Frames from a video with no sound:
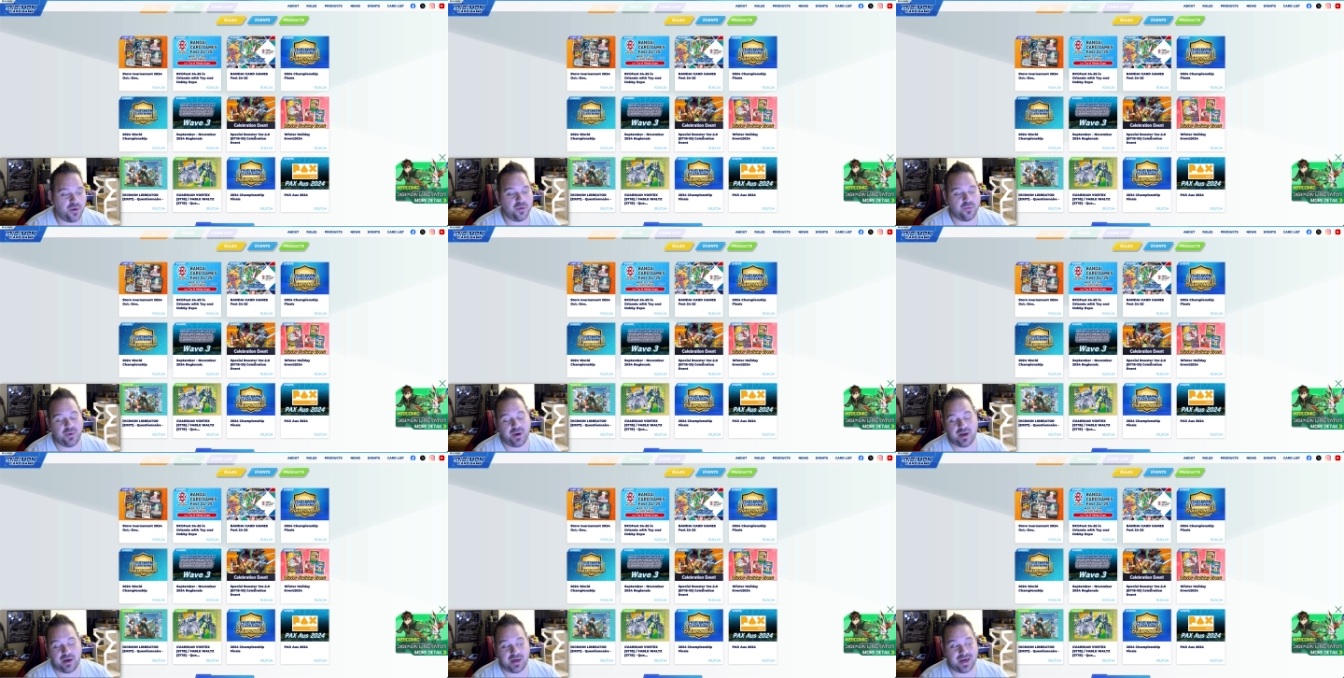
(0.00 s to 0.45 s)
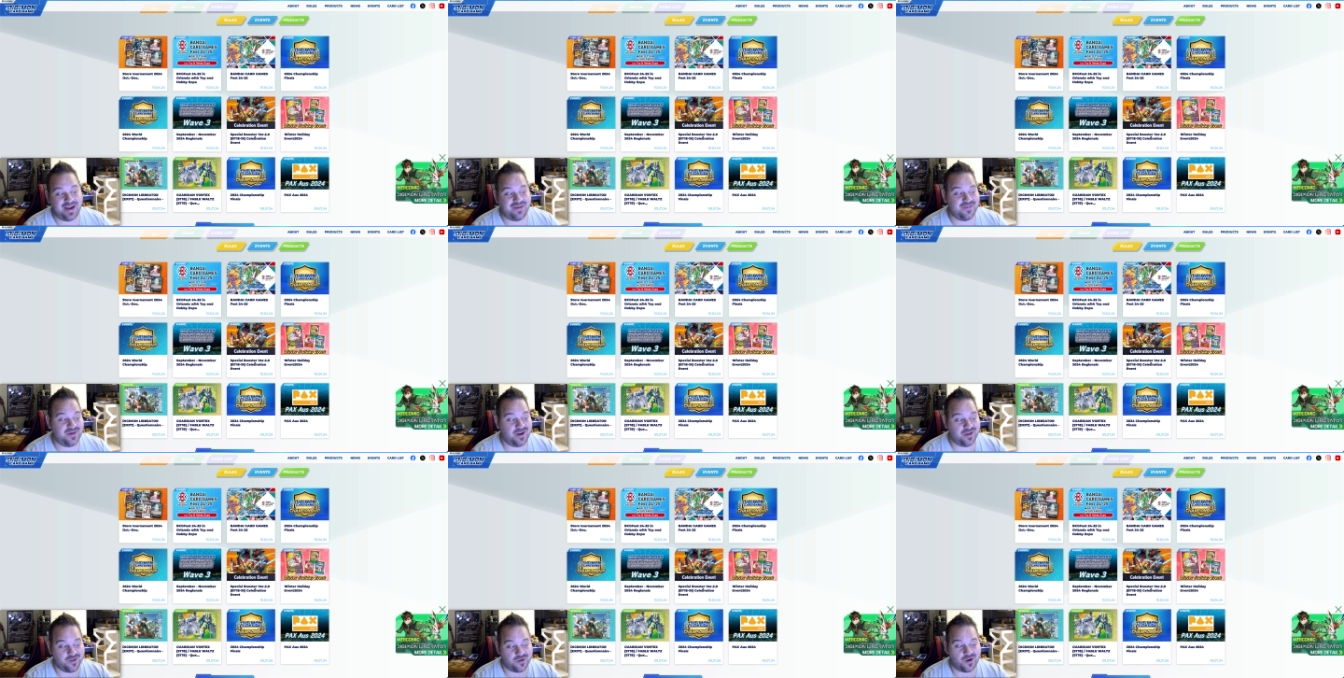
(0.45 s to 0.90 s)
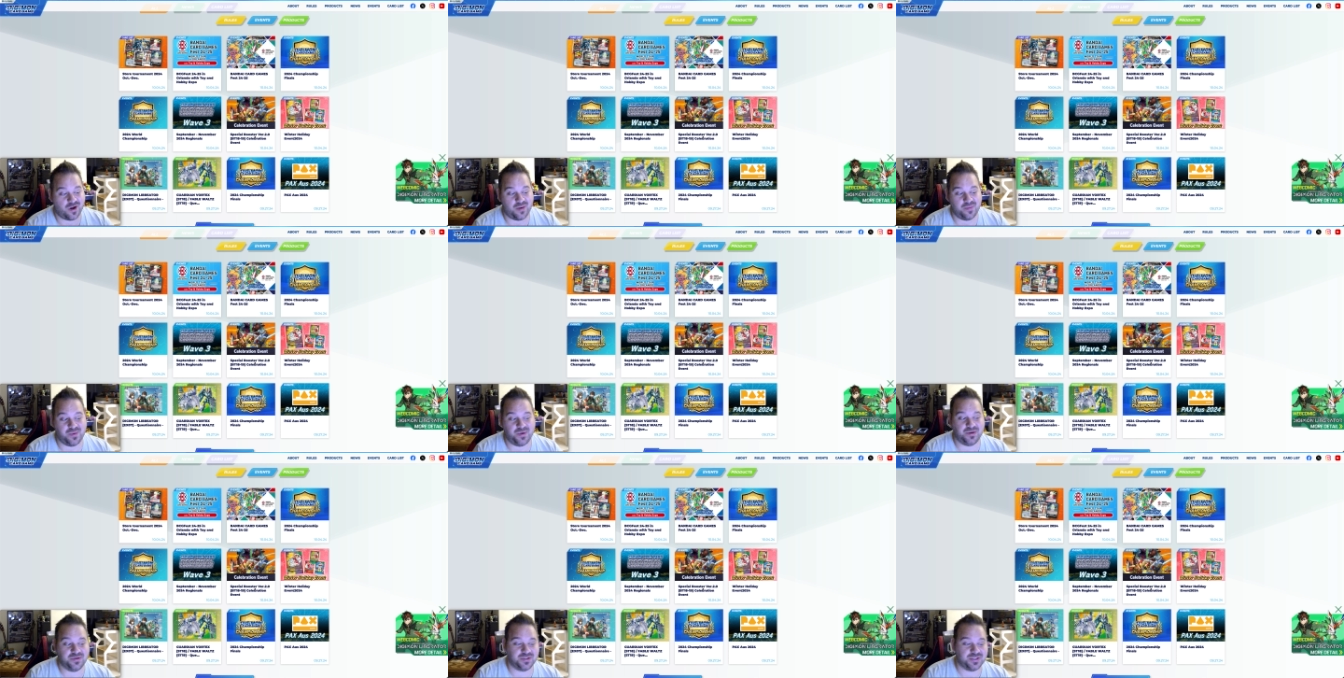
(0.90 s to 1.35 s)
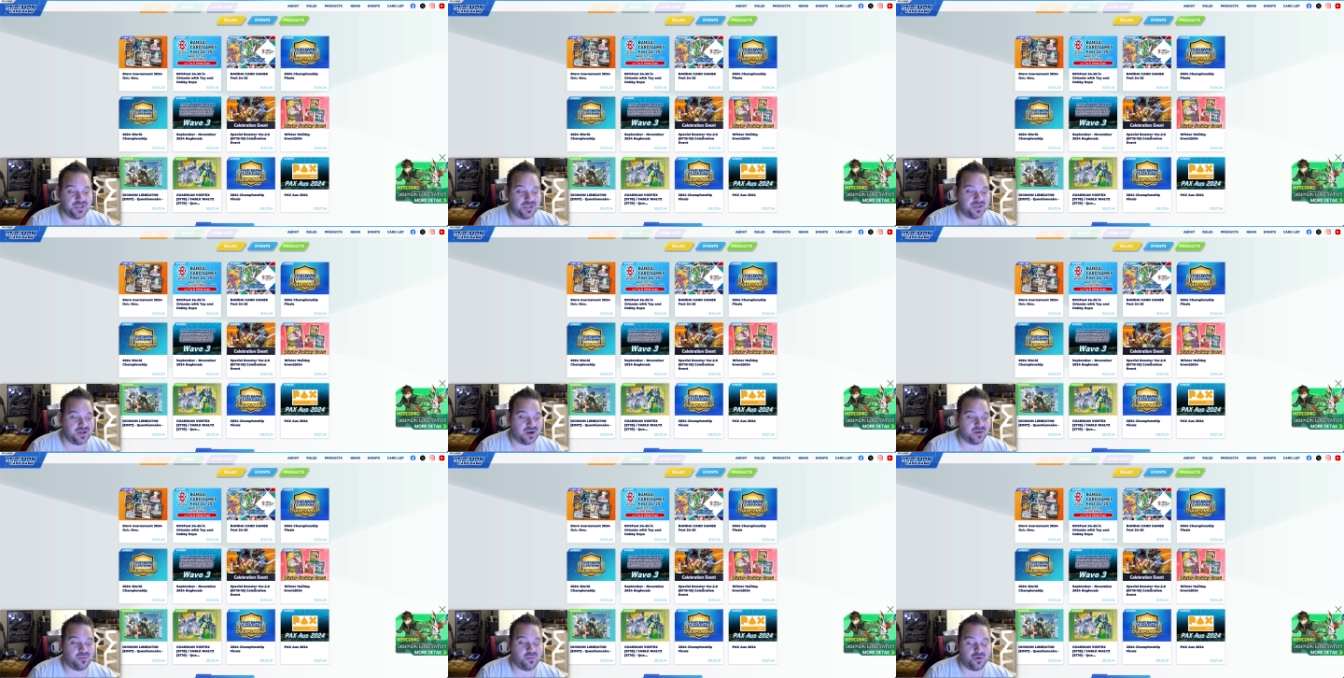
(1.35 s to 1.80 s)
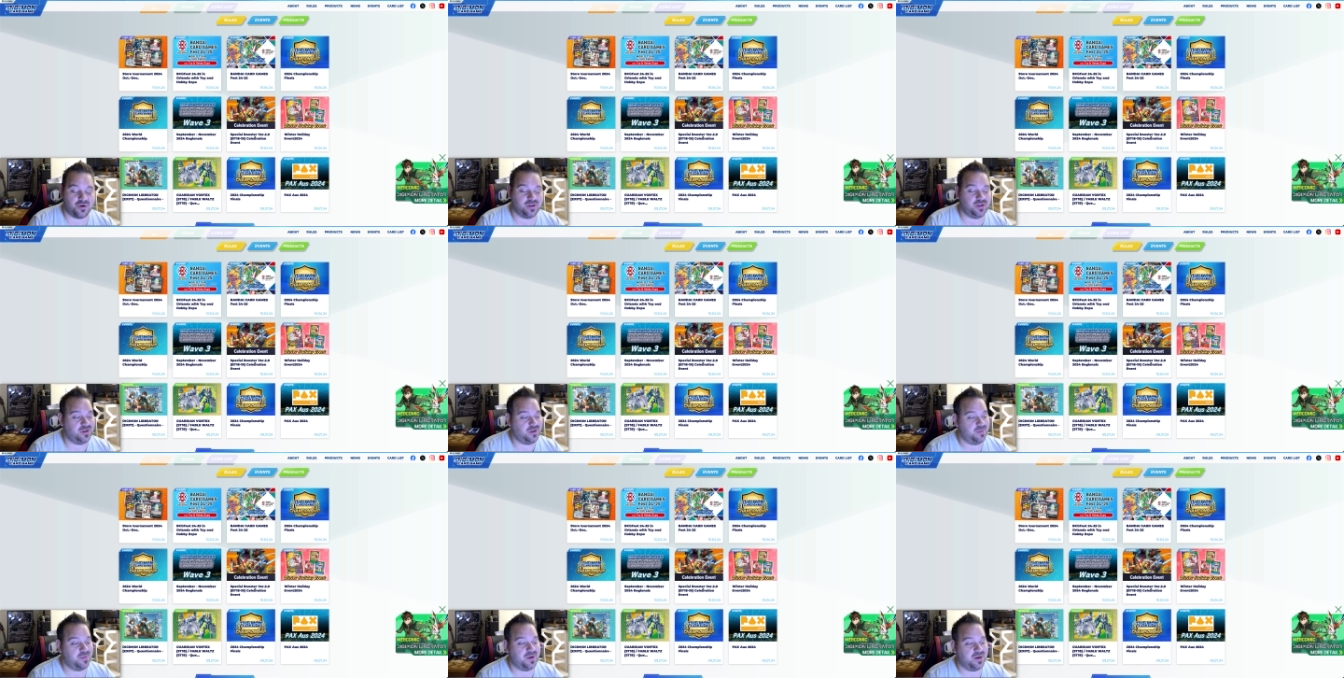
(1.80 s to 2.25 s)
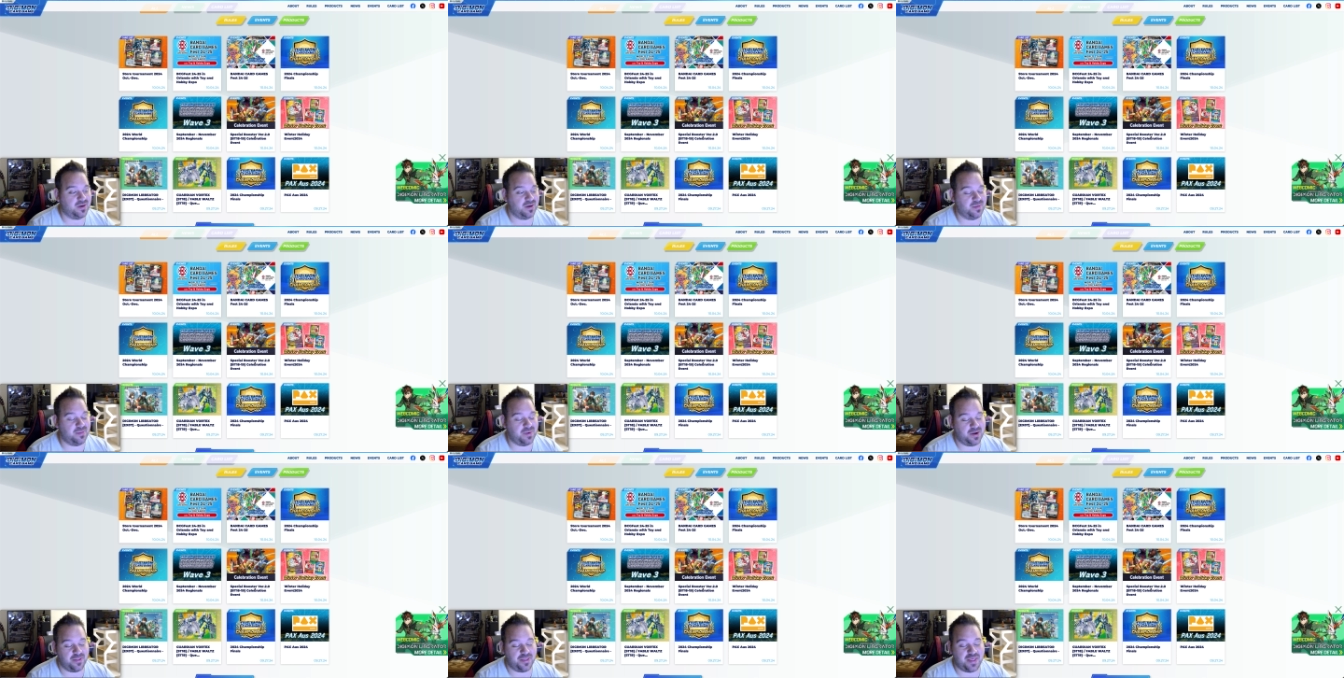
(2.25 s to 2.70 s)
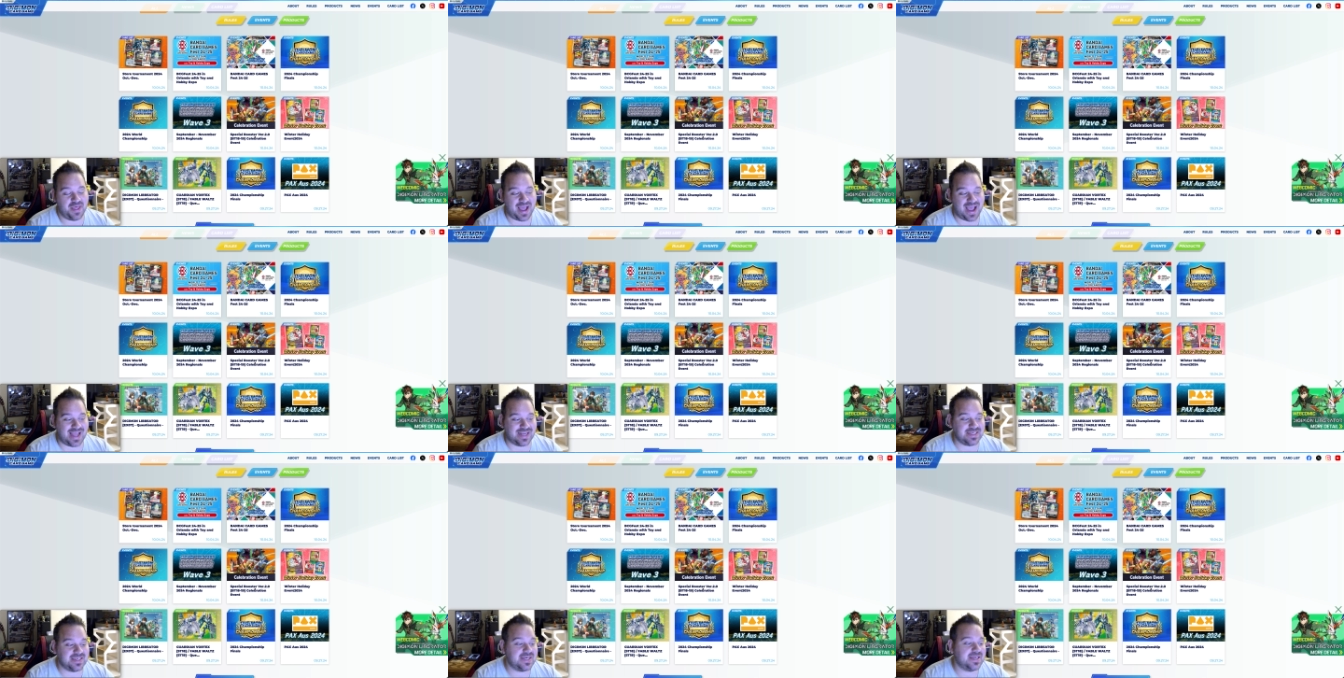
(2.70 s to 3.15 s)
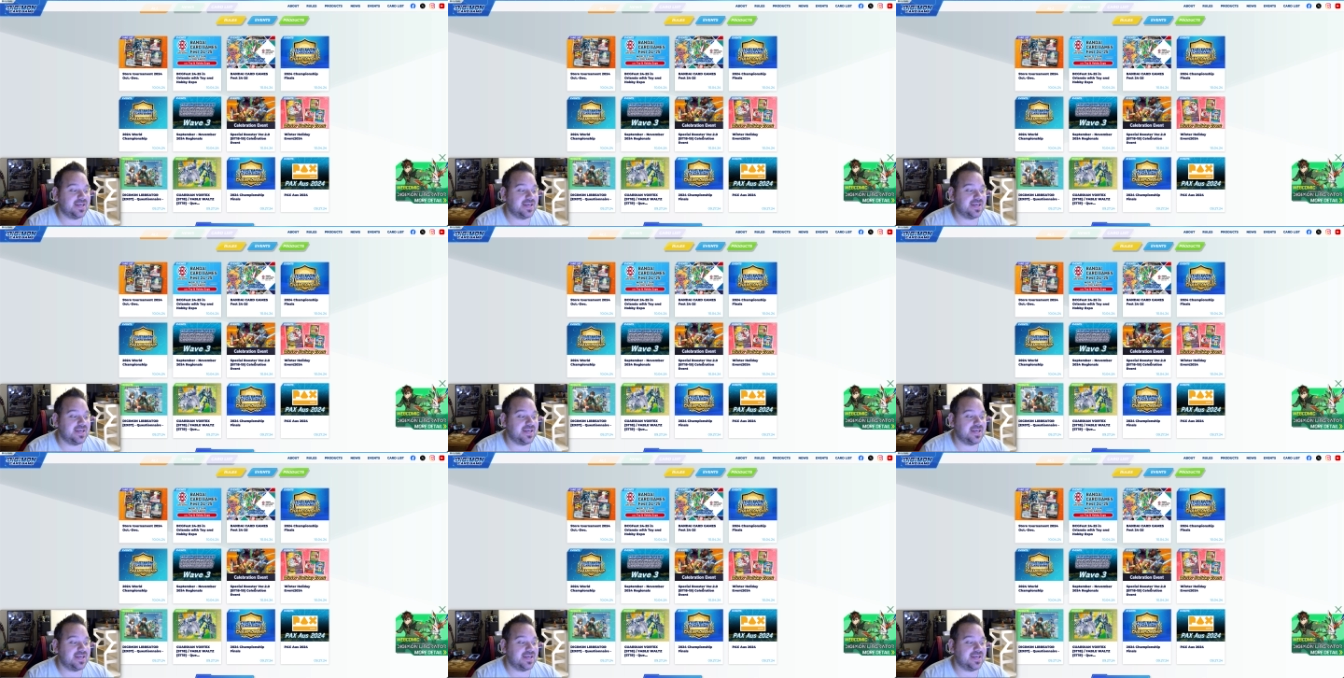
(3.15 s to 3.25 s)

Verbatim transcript: and we're going to have another hobby news to talk more a little bit about that.